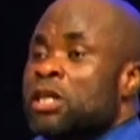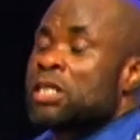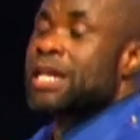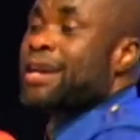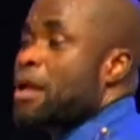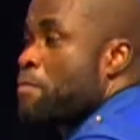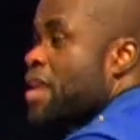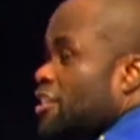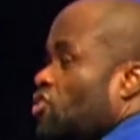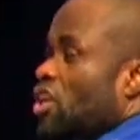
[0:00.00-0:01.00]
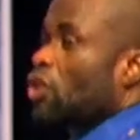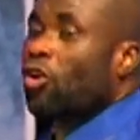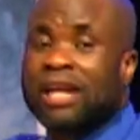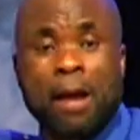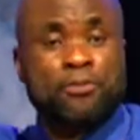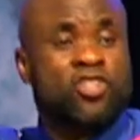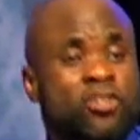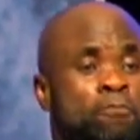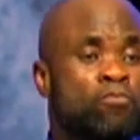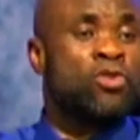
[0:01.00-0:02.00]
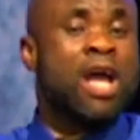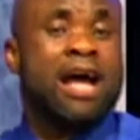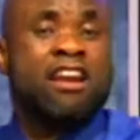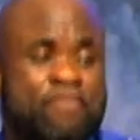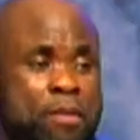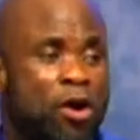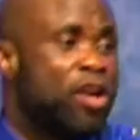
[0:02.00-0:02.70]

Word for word: that the ministry collapsed. And everybody